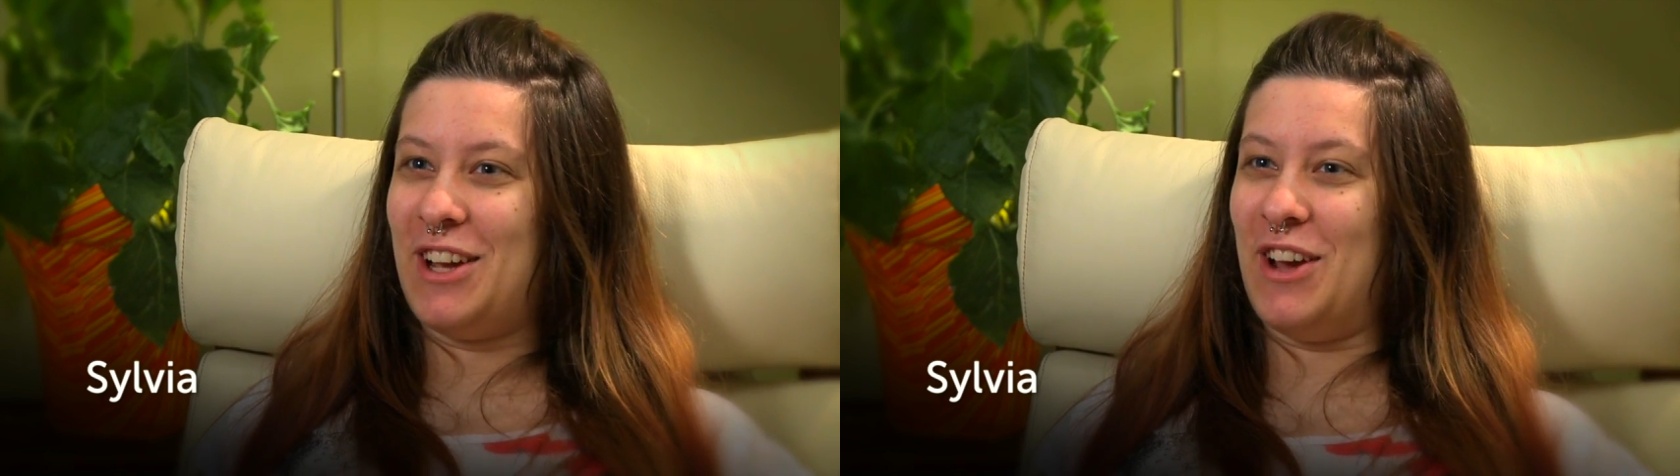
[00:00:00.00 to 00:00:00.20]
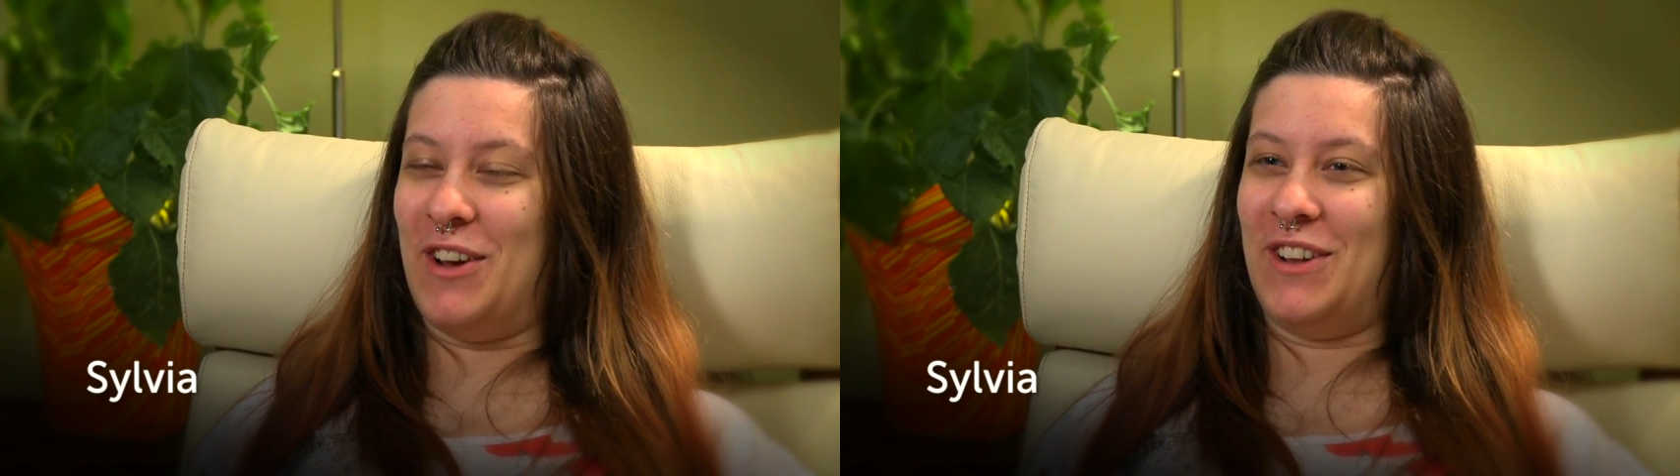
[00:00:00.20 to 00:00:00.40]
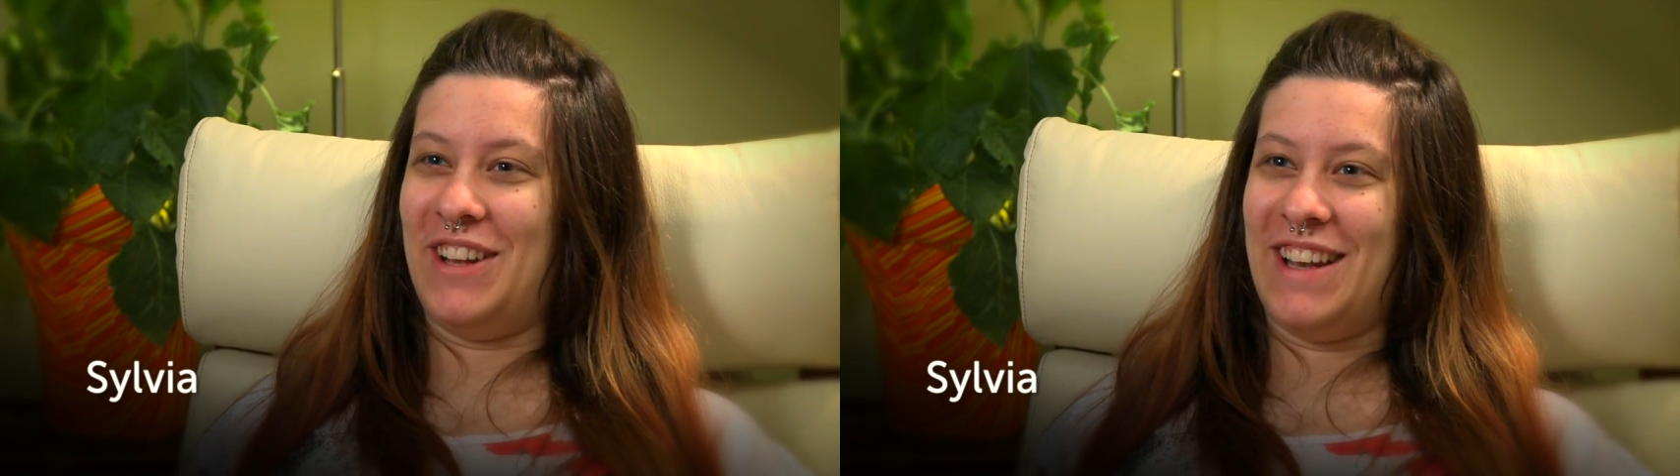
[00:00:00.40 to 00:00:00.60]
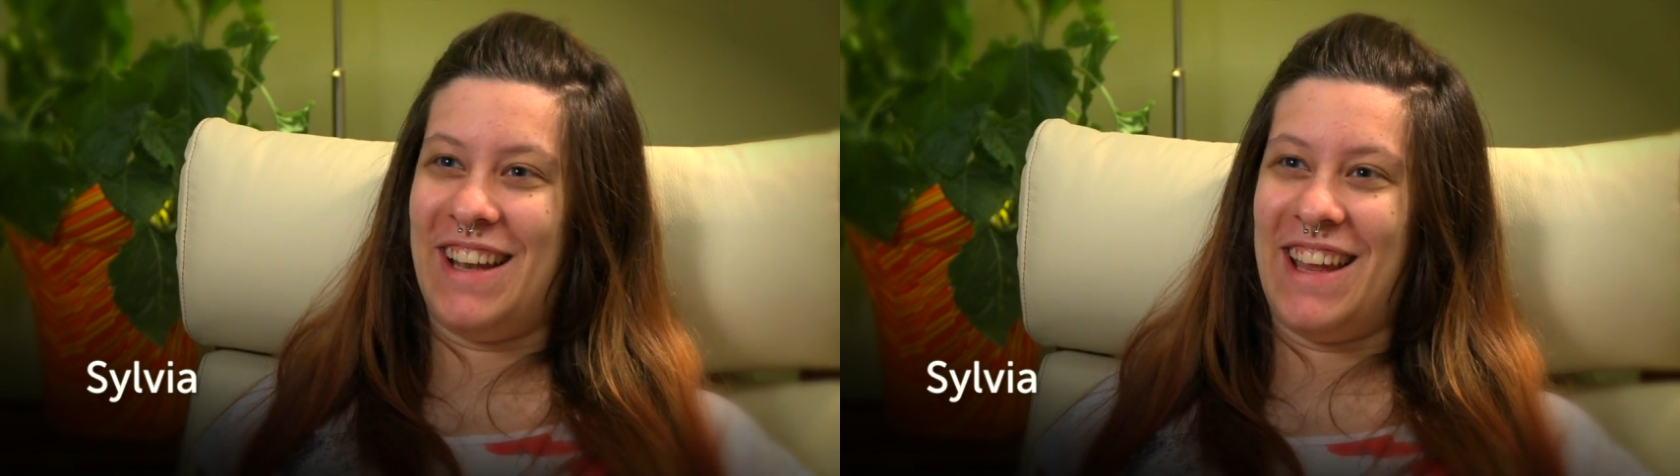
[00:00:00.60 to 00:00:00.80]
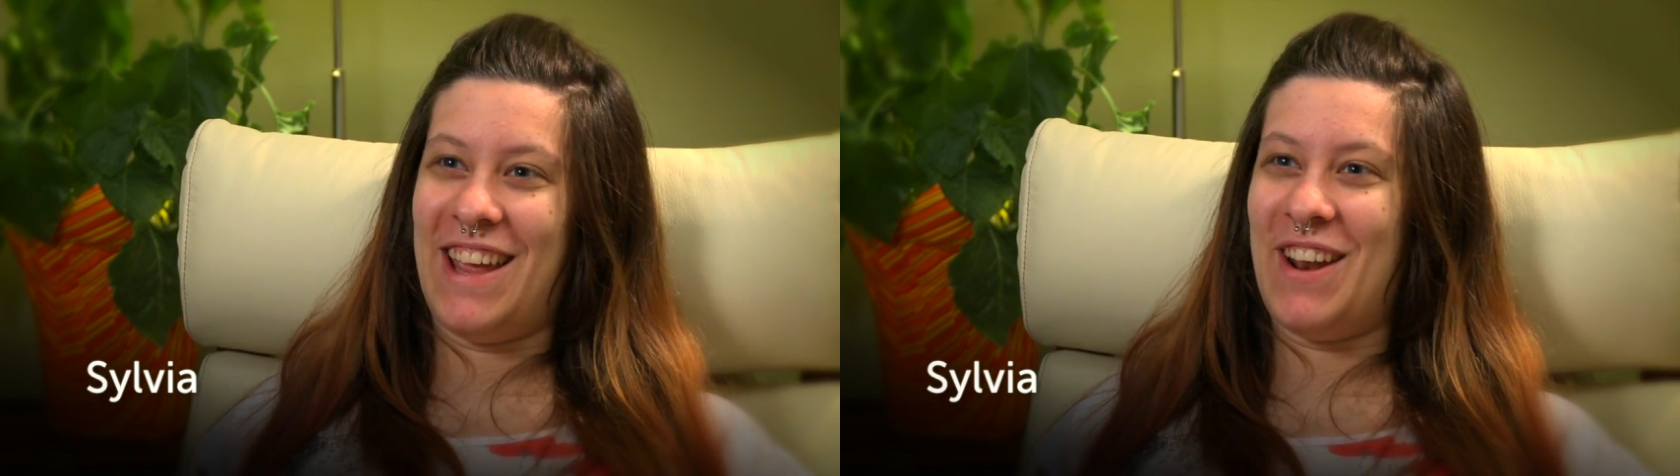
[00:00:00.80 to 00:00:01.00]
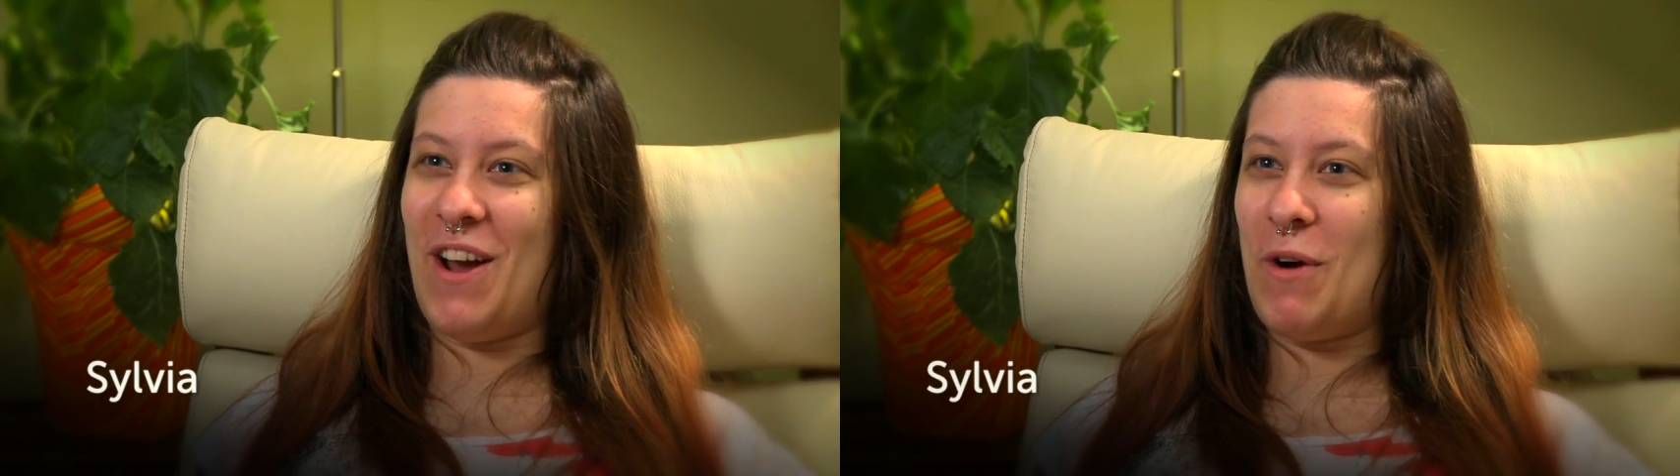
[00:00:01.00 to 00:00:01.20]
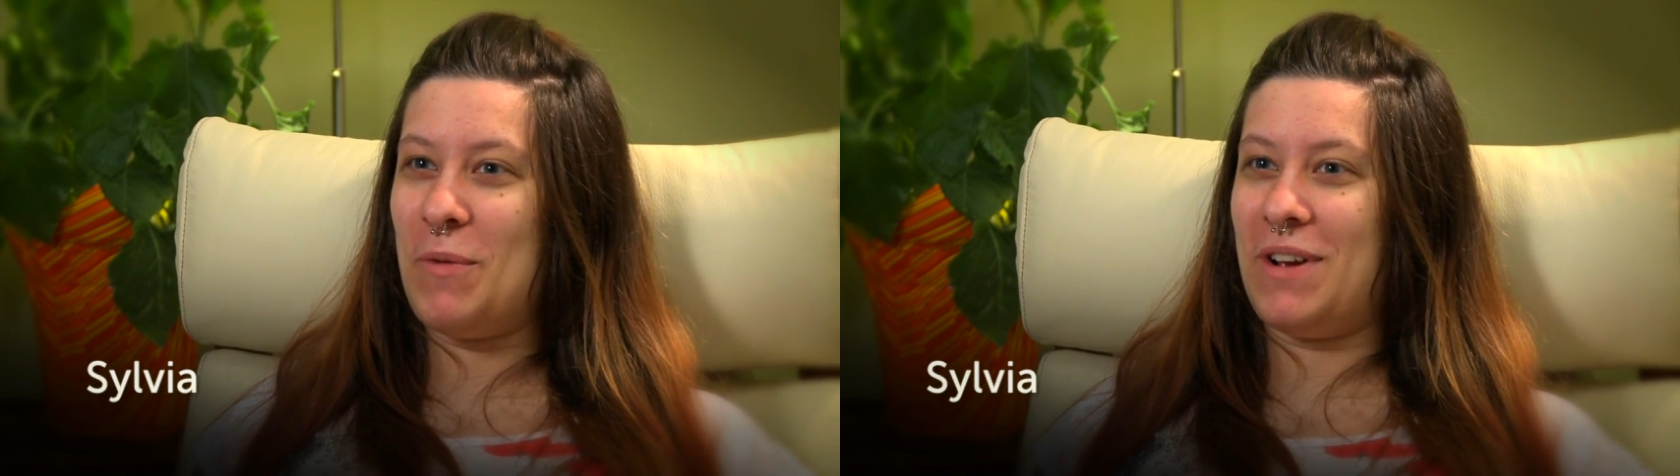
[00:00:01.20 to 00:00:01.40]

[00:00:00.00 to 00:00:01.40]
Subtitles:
good, you know?